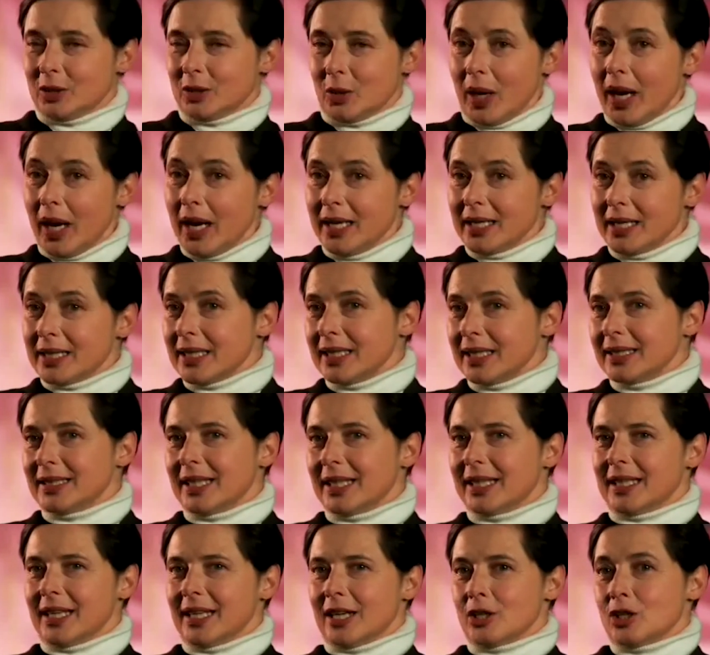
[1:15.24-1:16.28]
At
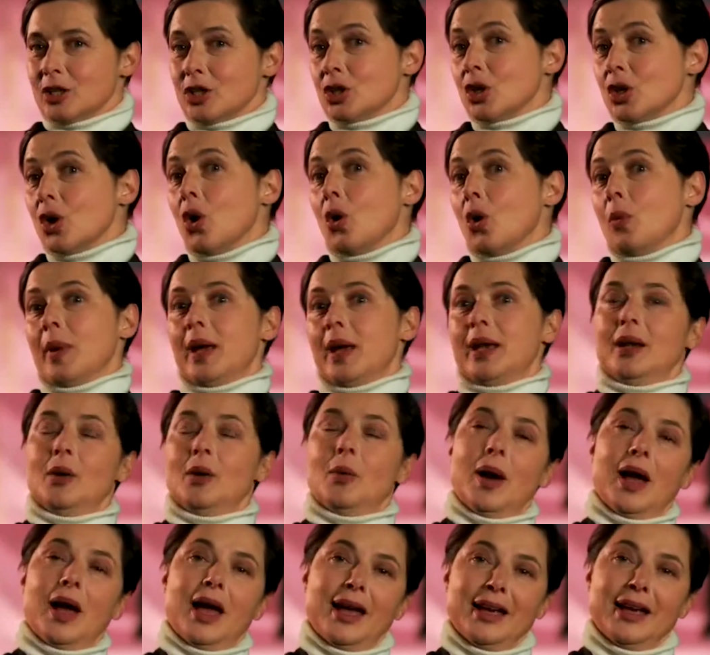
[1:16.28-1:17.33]
19, she went to New
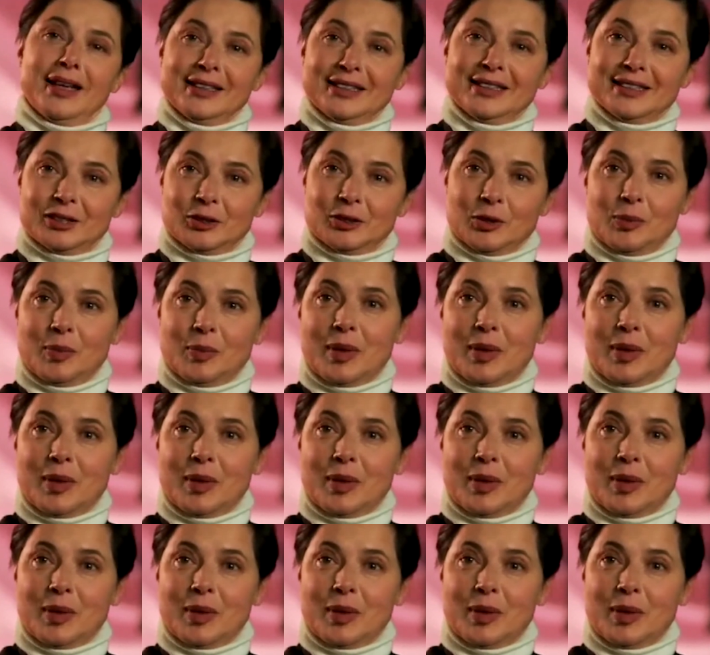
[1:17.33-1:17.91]
York City, where